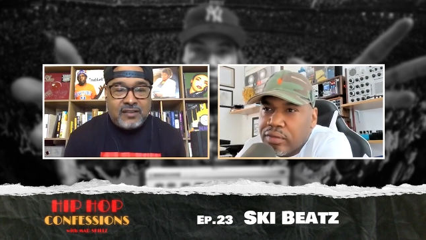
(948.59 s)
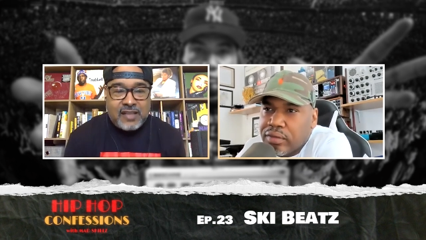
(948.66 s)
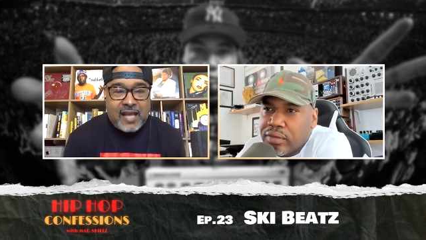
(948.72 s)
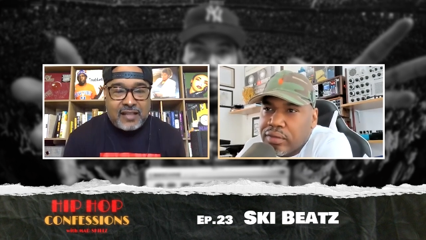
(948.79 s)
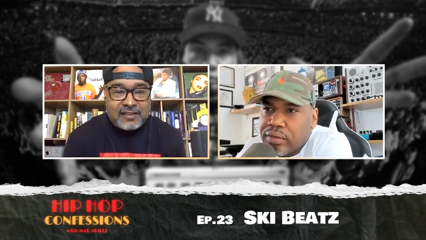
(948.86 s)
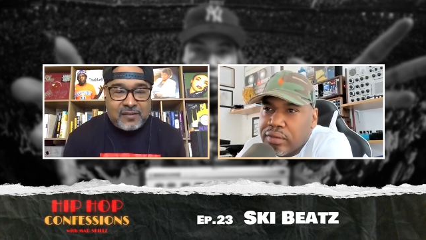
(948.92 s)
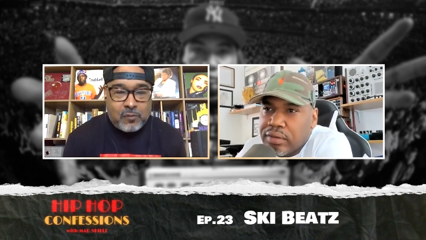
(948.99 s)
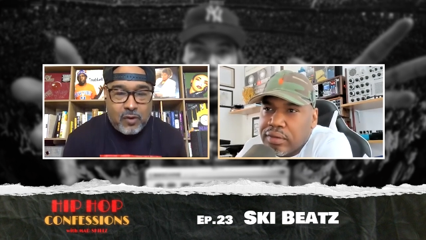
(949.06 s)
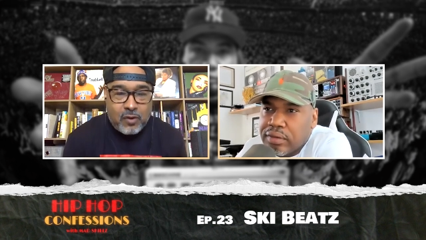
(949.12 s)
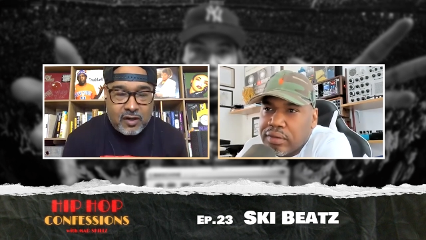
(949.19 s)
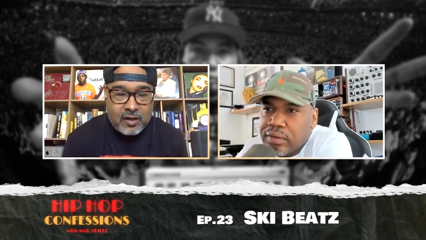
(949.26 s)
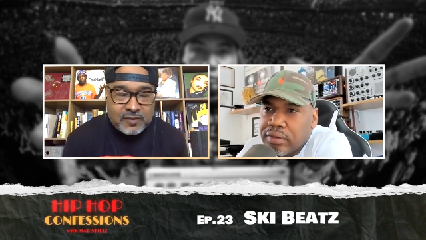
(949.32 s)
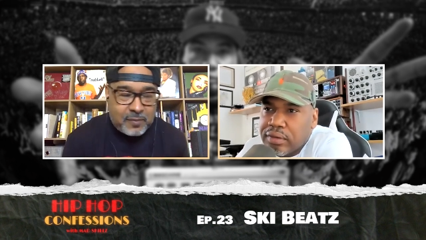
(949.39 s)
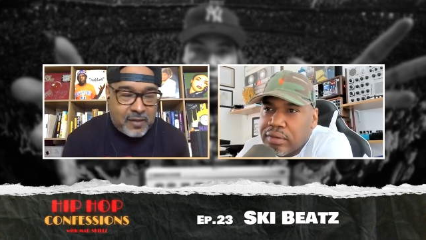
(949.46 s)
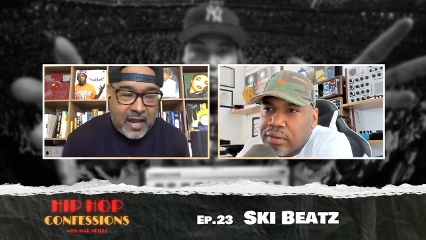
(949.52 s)
Speaker 1: to have some
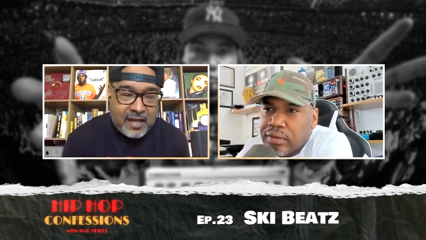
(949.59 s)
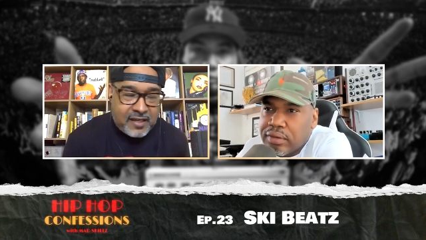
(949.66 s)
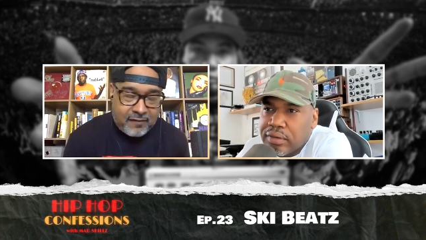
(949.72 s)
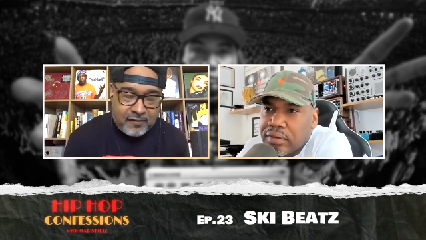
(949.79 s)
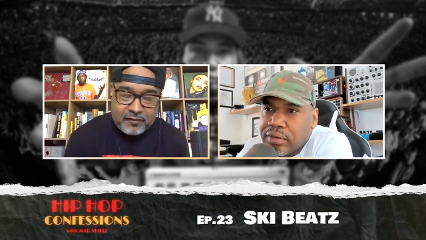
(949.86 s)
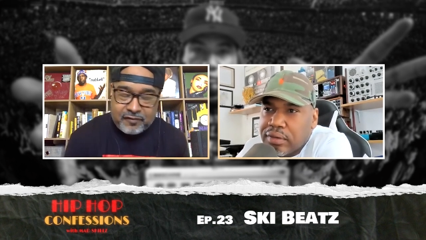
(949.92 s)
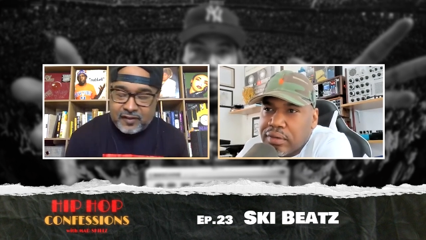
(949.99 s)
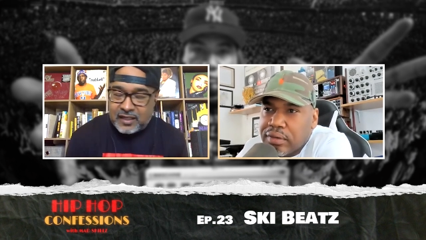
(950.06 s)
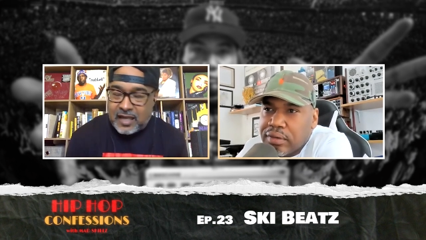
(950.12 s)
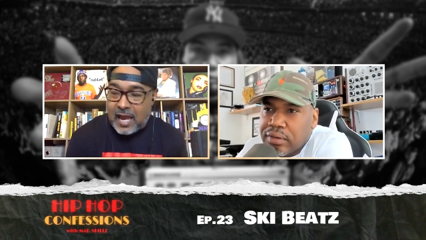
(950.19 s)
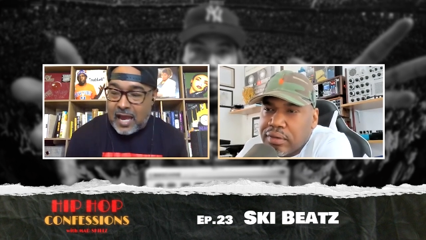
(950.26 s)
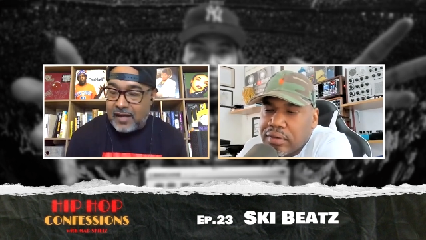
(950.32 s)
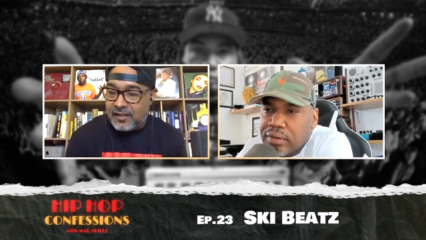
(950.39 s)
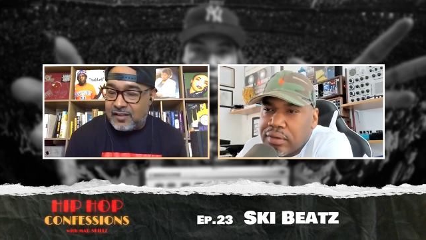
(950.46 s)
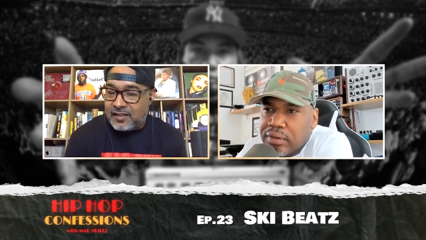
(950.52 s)
words, but I never
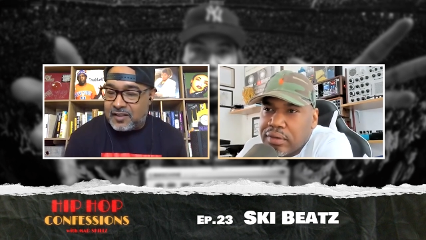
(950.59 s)
forgot it.